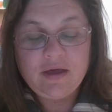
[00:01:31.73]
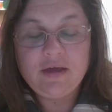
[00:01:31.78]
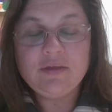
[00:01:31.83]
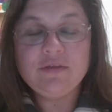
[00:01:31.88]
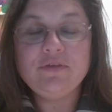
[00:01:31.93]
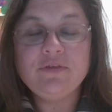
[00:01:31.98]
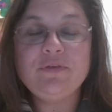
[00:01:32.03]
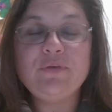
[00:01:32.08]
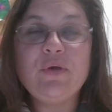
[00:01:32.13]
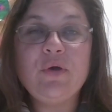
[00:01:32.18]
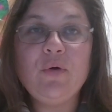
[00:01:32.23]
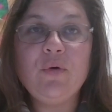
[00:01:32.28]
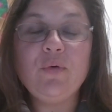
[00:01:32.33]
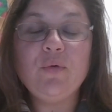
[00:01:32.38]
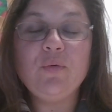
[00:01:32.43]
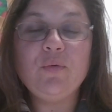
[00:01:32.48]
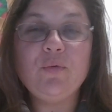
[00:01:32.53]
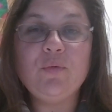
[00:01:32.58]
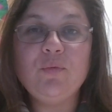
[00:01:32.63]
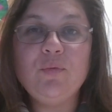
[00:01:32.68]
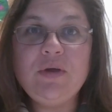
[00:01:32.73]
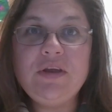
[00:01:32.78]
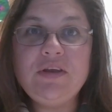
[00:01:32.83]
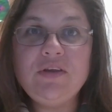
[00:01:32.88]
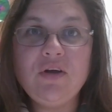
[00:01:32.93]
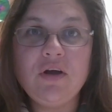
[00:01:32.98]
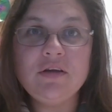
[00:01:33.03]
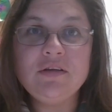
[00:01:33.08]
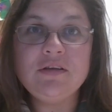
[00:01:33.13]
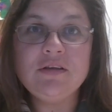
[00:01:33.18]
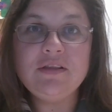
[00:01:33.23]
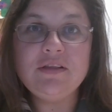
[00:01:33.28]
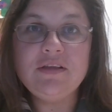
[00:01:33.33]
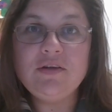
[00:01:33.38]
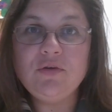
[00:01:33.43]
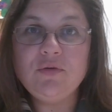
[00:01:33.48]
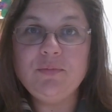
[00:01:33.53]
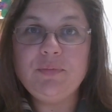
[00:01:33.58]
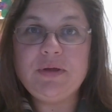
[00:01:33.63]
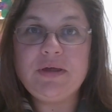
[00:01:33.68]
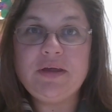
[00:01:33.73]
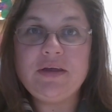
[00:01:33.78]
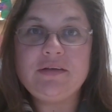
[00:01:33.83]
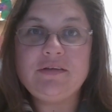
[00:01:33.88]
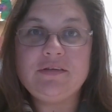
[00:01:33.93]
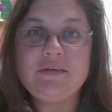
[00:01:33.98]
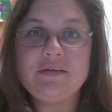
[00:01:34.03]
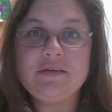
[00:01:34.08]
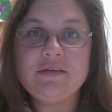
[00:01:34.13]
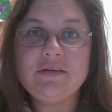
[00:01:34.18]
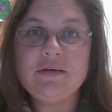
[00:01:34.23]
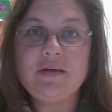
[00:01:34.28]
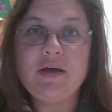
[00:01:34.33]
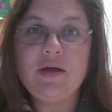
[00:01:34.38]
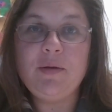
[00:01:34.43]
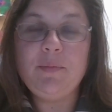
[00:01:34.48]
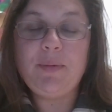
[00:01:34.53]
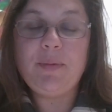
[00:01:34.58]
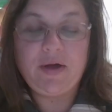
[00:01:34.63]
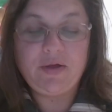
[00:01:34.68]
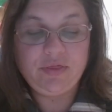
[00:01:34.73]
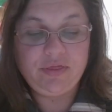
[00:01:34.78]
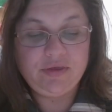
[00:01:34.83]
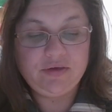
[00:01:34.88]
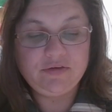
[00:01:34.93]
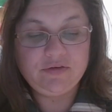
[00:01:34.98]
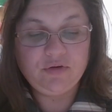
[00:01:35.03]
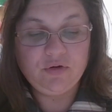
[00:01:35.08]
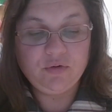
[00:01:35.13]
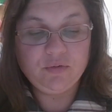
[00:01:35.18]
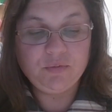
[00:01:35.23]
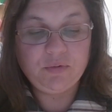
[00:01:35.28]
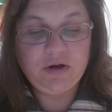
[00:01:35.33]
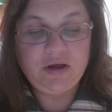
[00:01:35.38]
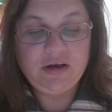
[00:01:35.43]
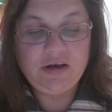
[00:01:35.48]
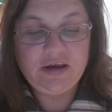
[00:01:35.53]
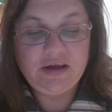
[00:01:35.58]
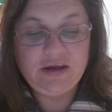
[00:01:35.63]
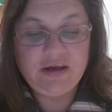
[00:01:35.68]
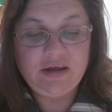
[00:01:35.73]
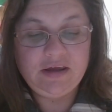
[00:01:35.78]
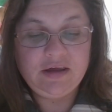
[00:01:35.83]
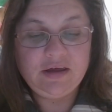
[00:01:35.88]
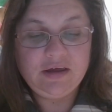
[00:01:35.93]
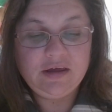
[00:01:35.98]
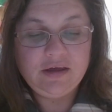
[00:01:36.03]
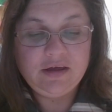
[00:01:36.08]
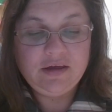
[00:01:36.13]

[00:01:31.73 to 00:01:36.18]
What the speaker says: And so we talked a little bit about this already.